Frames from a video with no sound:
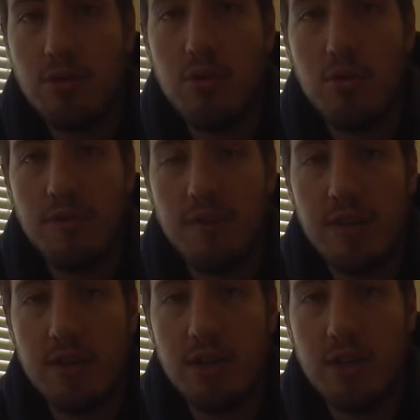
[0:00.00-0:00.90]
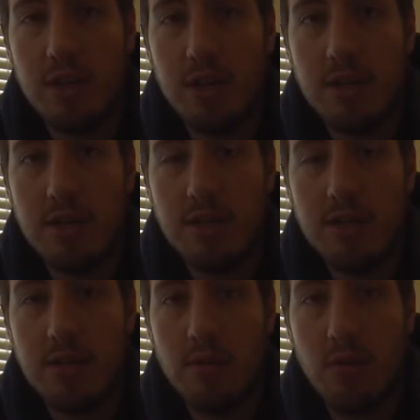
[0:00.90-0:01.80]
Goldfish is
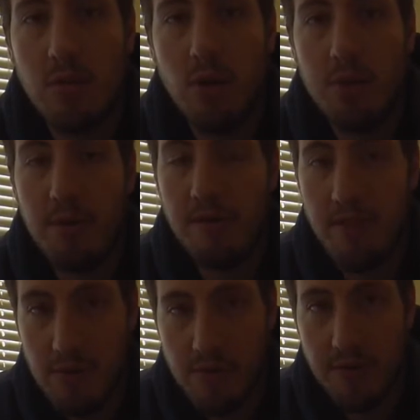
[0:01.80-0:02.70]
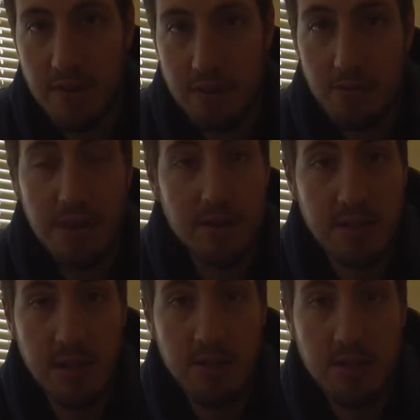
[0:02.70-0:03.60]
one of my favorite fish because I
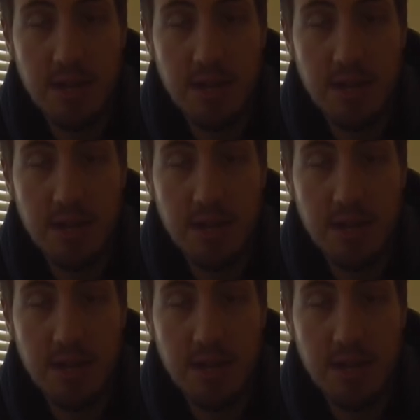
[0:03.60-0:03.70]
used to